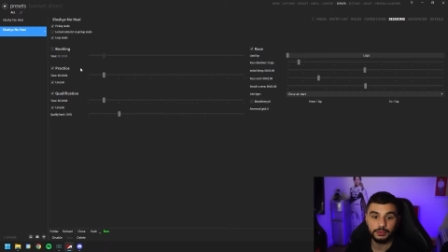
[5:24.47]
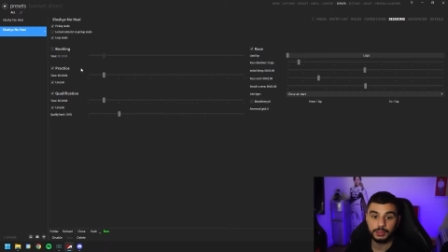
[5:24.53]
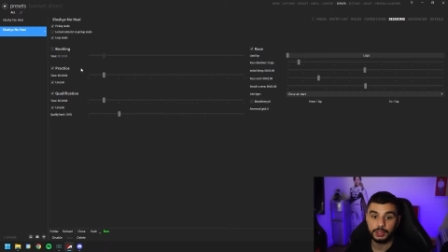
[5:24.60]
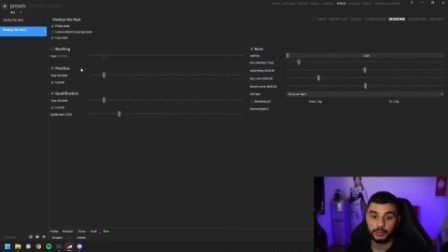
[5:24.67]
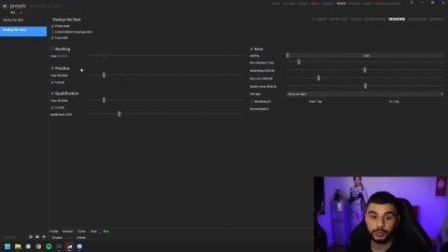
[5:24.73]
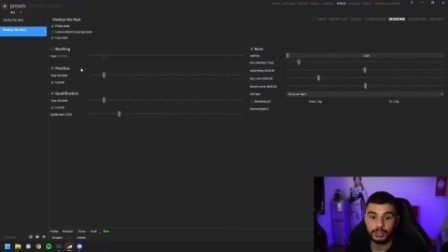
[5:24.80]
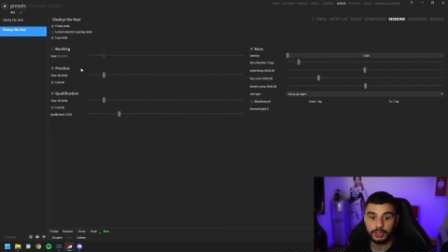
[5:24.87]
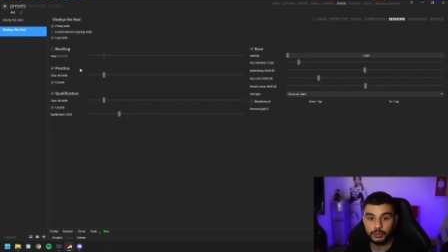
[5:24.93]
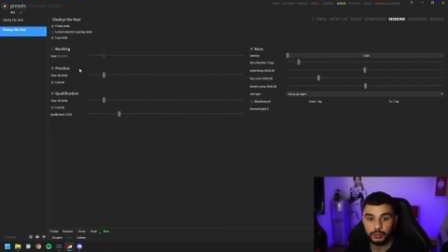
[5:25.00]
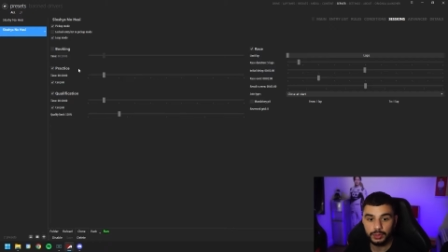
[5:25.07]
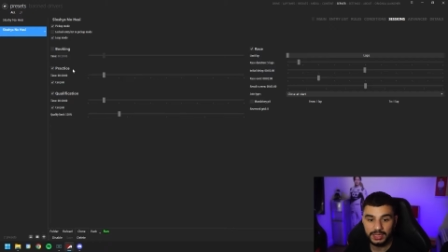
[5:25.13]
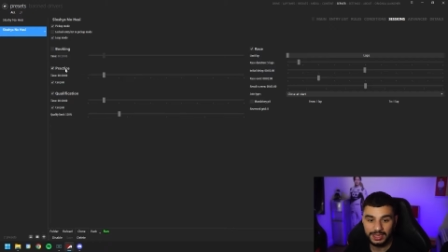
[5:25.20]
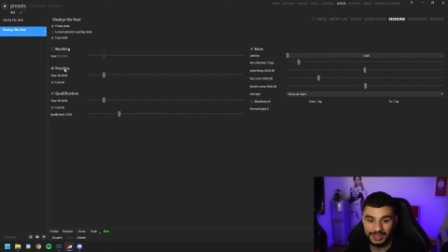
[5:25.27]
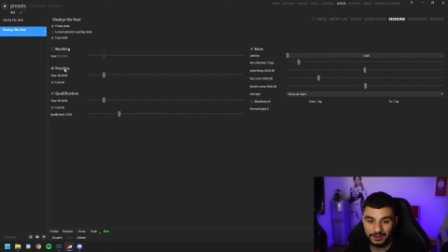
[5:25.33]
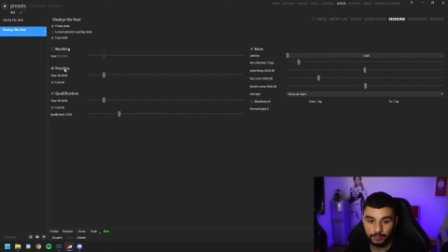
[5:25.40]
that you want to do
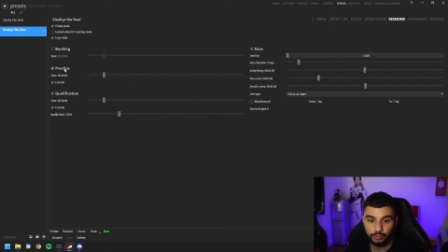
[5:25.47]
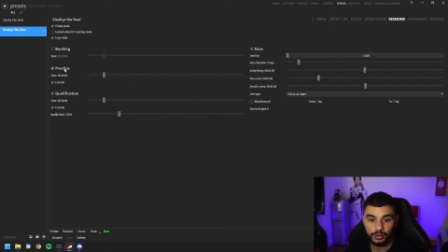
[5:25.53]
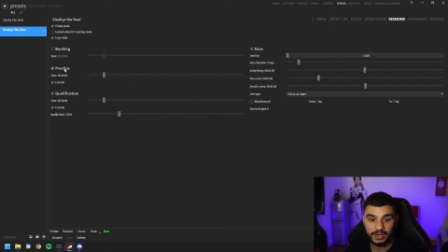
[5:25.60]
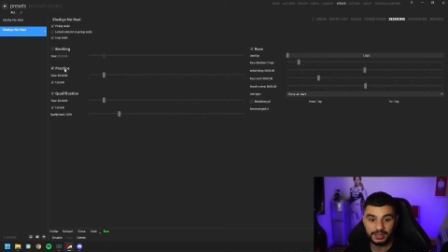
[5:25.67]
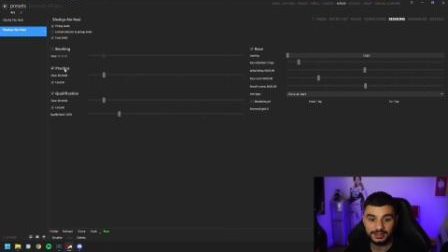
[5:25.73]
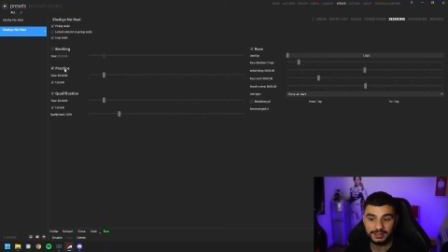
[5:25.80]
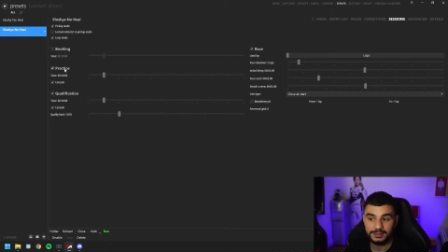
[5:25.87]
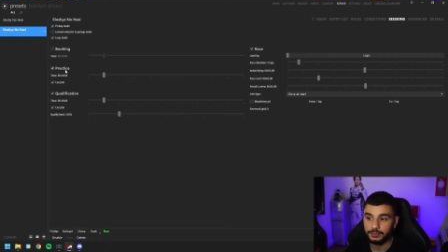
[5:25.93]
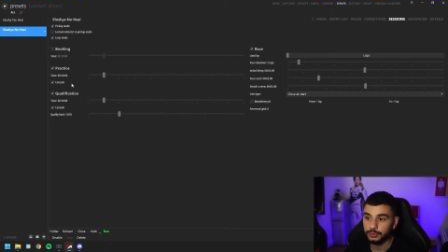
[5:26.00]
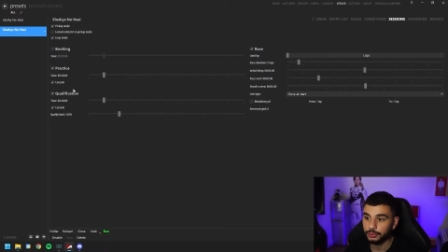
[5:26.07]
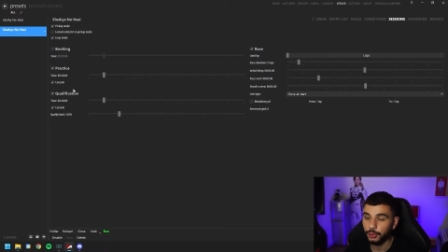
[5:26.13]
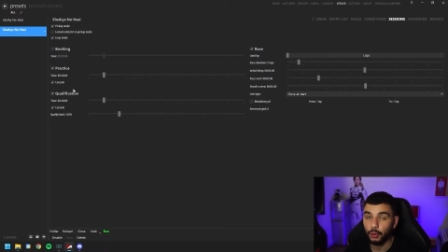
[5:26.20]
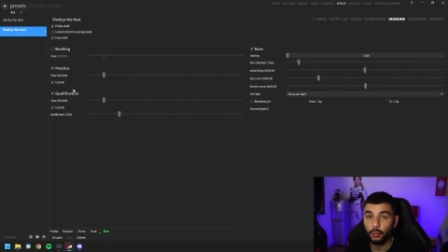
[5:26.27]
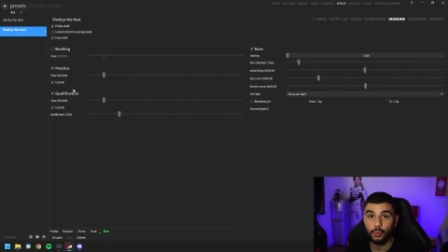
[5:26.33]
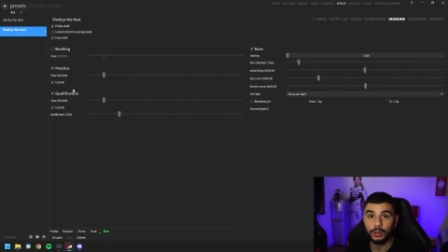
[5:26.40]
here is practice. You
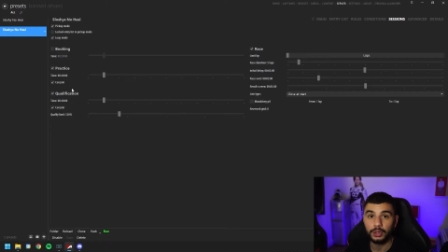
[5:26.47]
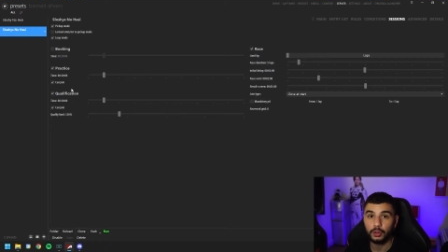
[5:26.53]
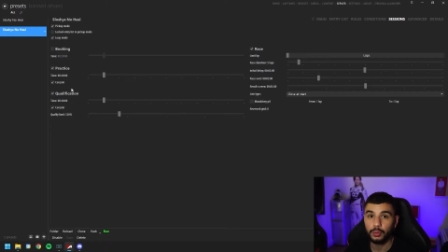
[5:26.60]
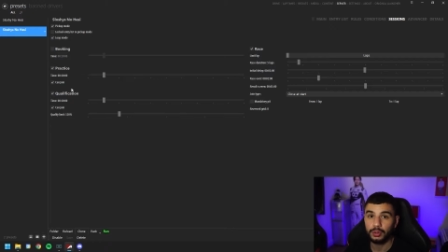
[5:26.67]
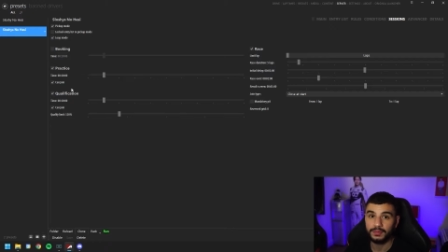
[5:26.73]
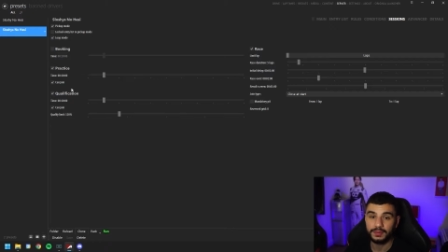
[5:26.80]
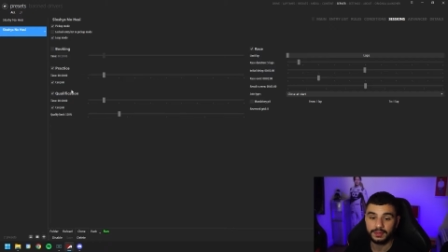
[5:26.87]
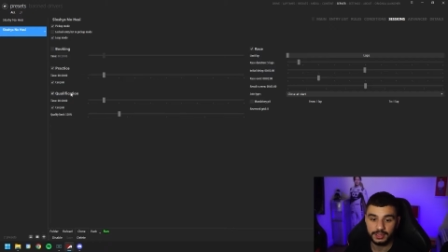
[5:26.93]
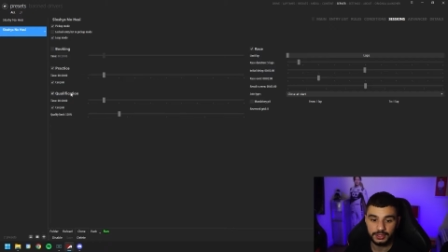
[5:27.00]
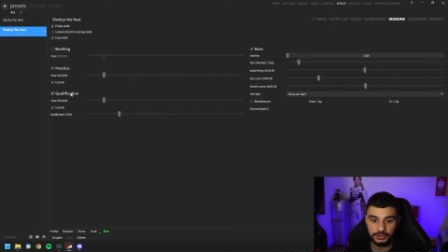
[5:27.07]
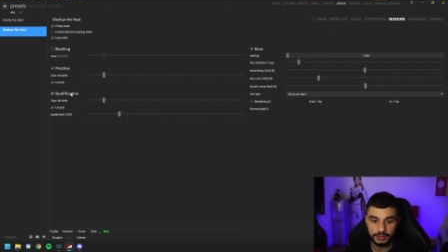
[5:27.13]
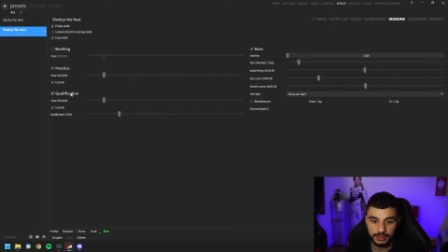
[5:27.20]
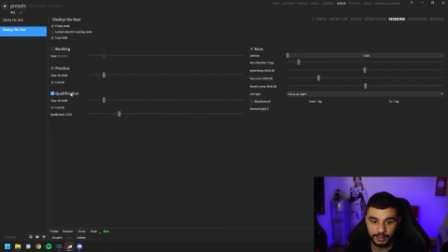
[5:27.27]
don't want qualification